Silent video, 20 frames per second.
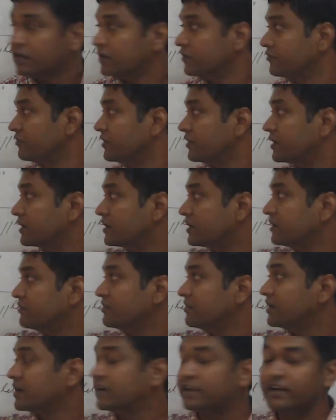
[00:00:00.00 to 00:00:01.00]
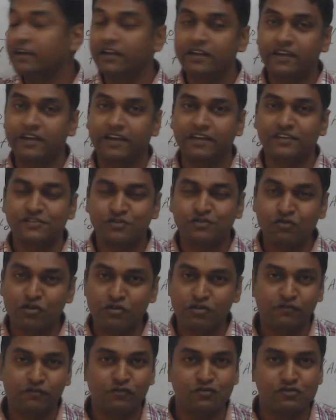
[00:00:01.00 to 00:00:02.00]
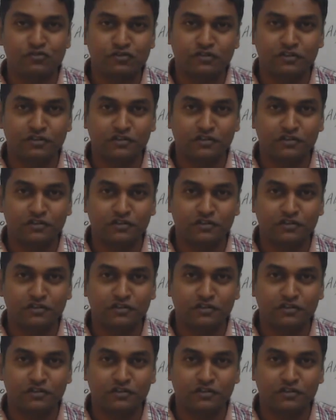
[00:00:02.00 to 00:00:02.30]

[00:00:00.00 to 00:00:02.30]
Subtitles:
we are giving a delta x, not a force.